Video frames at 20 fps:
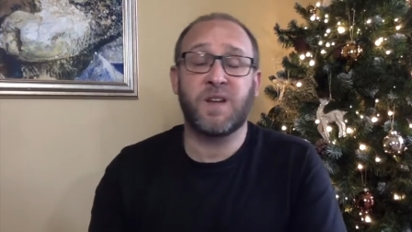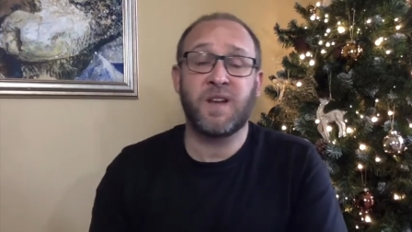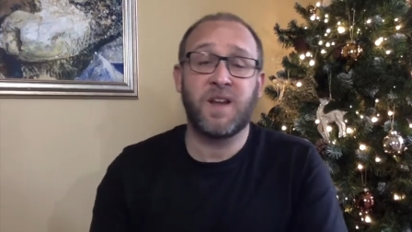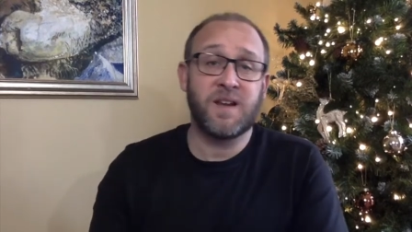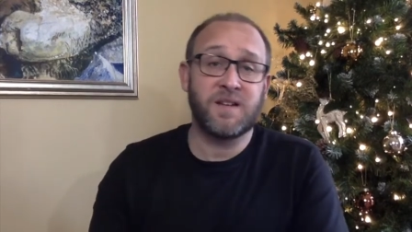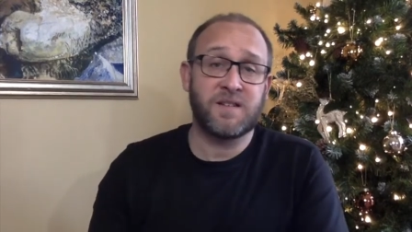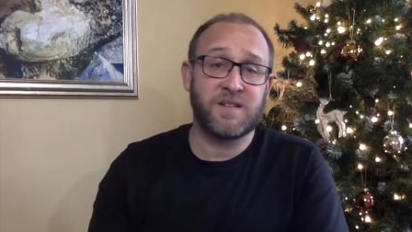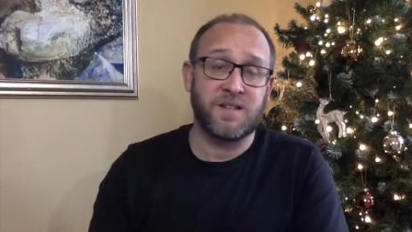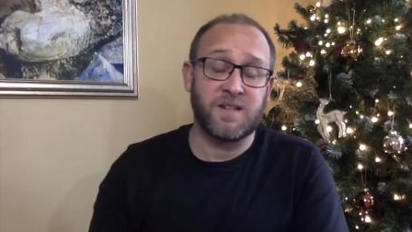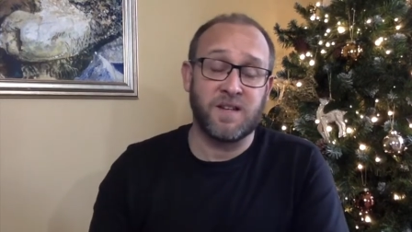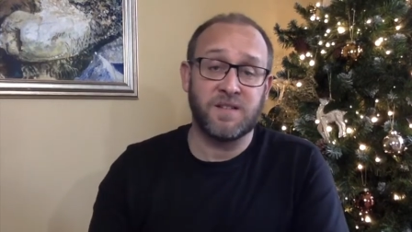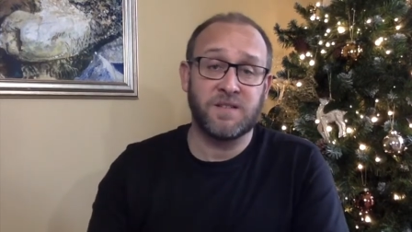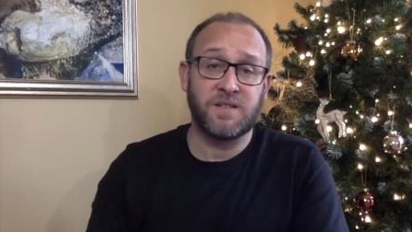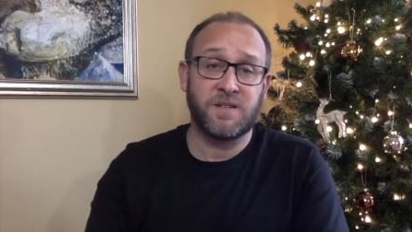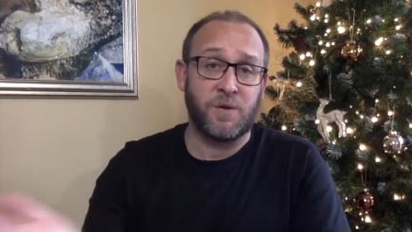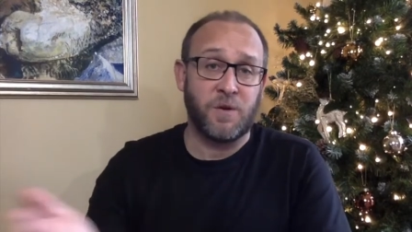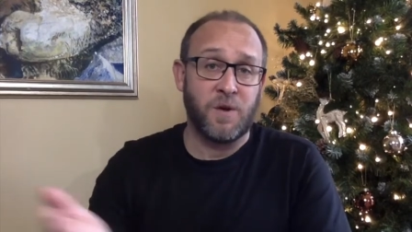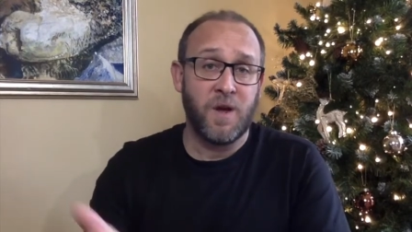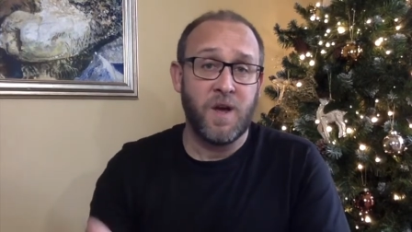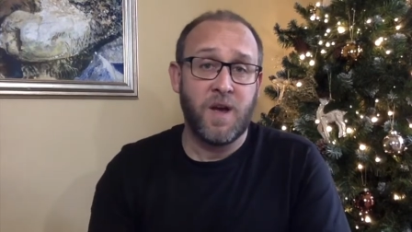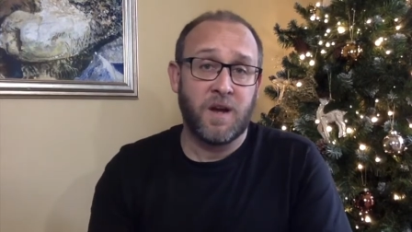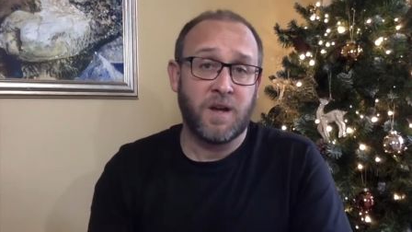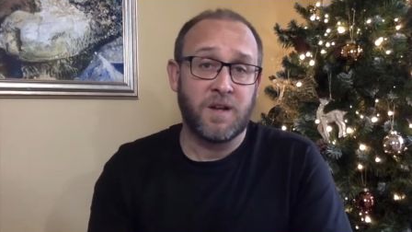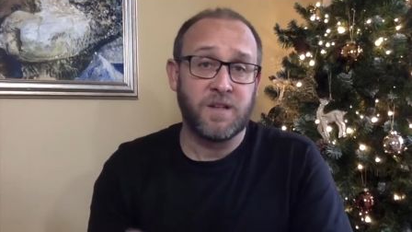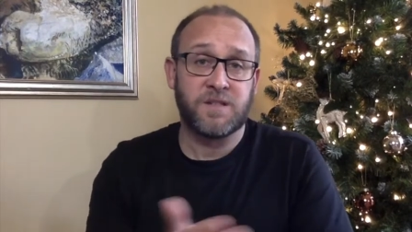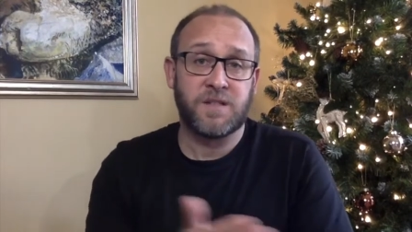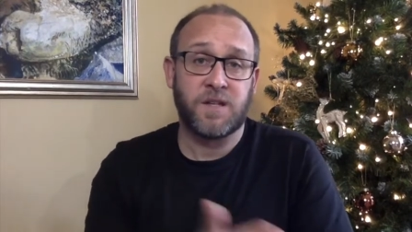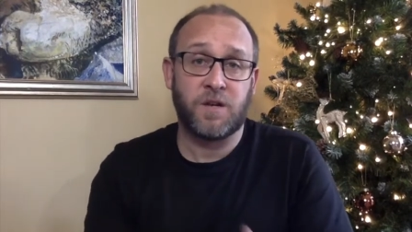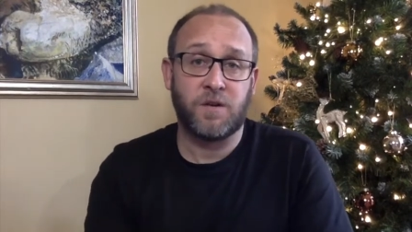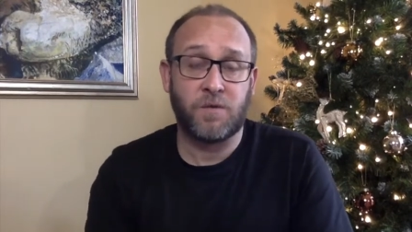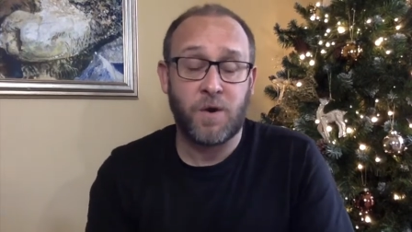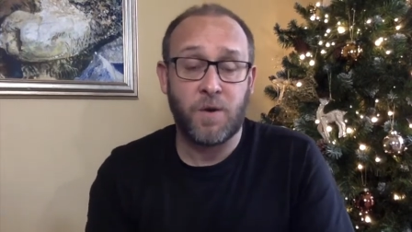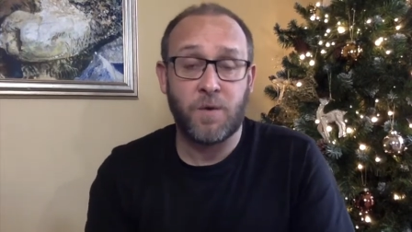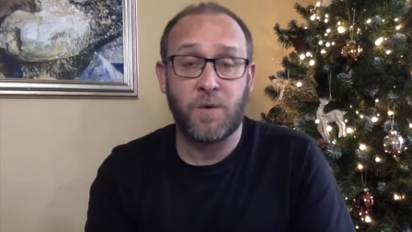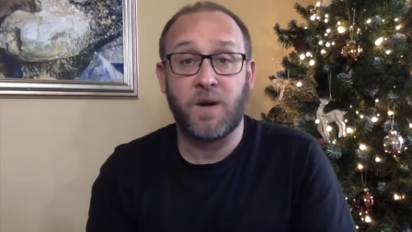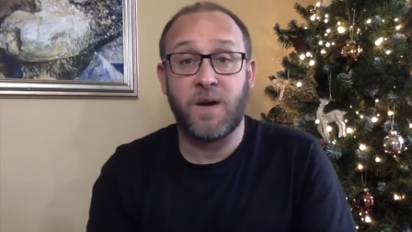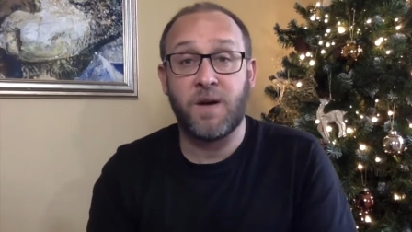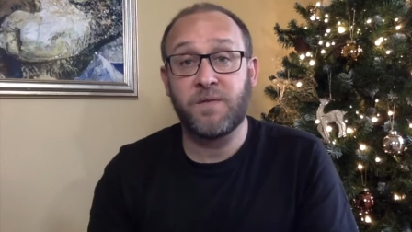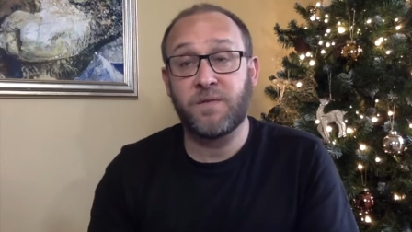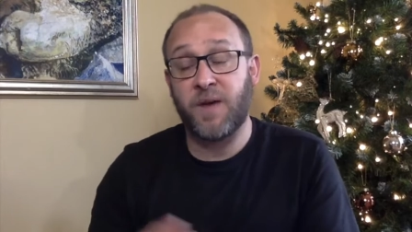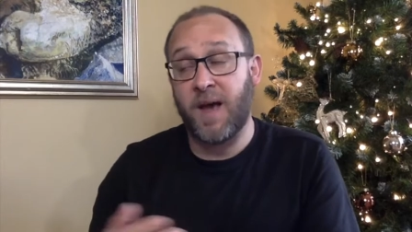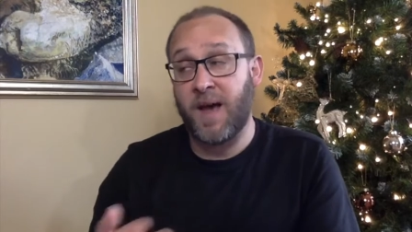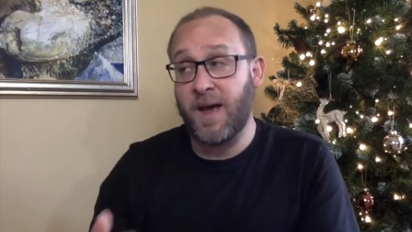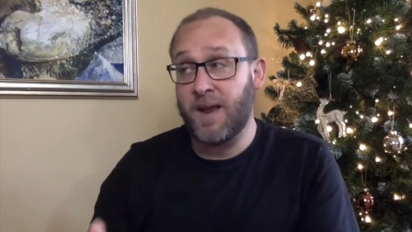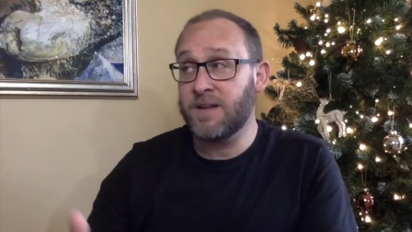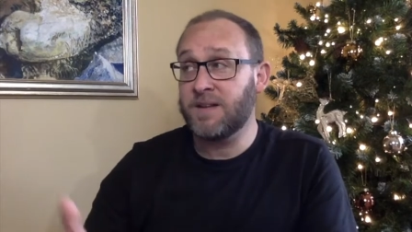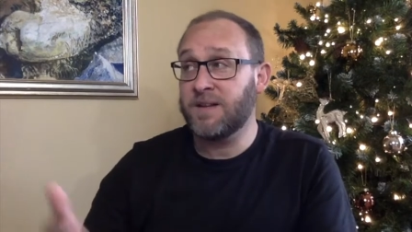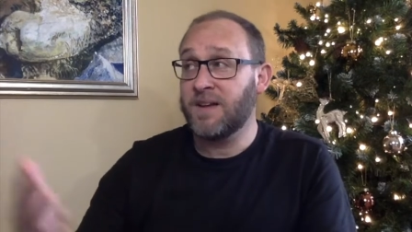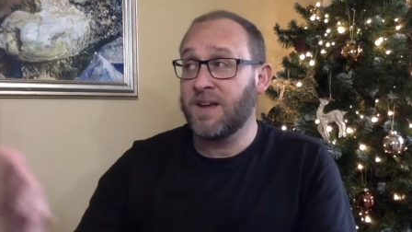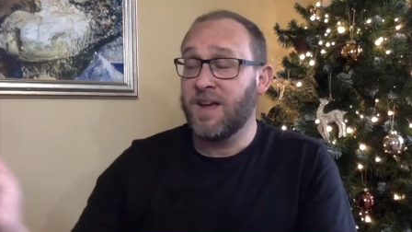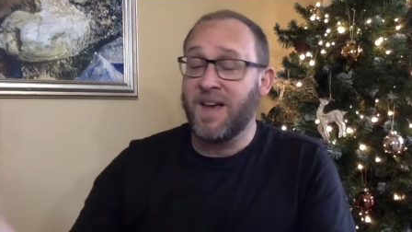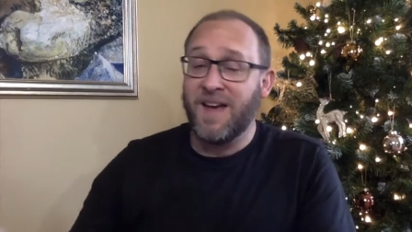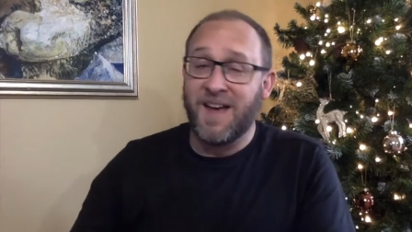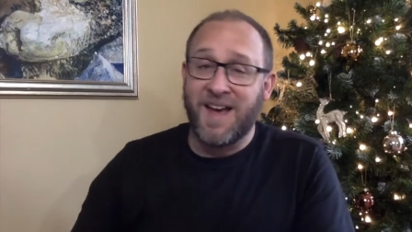And actually, as you consider your own life and